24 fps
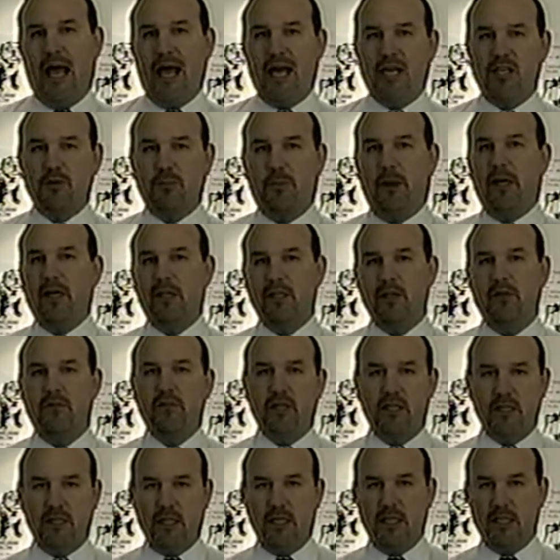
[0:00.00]
aspect of
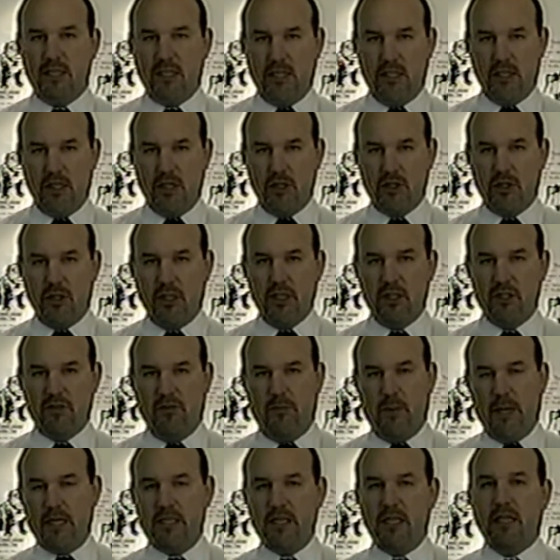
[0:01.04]
disease condition, is
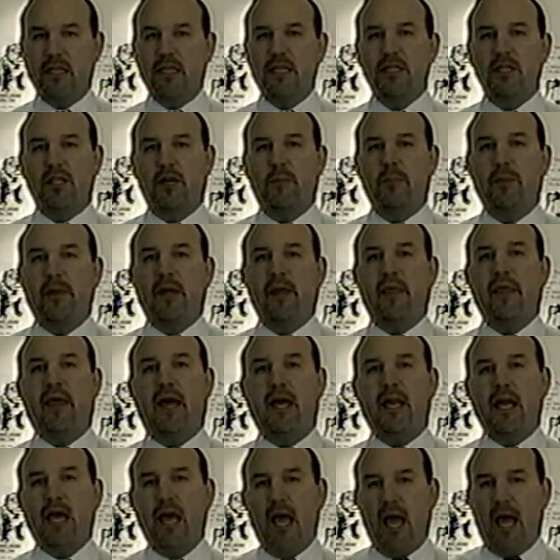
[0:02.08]
basically something
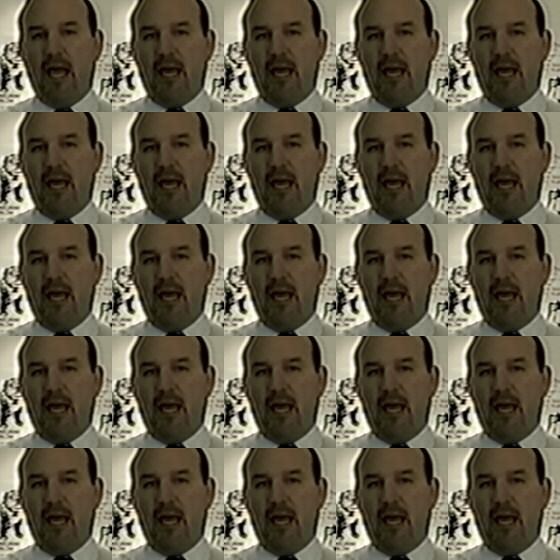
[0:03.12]
that